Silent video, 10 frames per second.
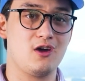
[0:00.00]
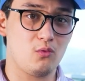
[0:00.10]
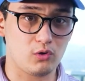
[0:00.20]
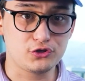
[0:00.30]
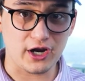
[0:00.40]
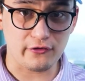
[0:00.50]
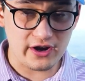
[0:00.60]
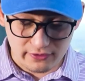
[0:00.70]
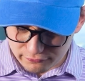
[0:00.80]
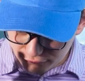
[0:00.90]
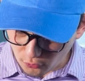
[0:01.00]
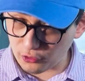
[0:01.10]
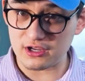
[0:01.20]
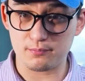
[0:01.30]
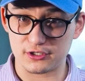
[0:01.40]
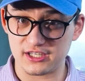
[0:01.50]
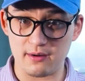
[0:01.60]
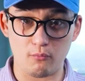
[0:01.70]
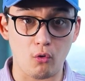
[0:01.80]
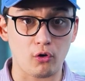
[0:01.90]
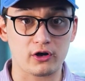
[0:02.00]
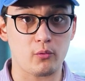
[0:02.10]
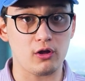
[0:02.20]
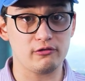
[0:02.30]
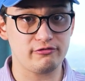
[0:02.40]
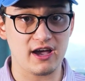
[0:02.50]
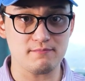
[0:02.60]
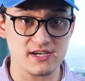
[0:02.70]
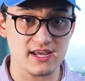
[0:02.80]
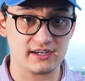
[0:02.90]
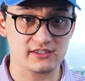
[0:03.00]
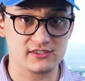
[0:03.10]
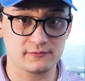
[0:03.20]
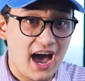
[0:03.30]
while generating 40% more qualified meetings.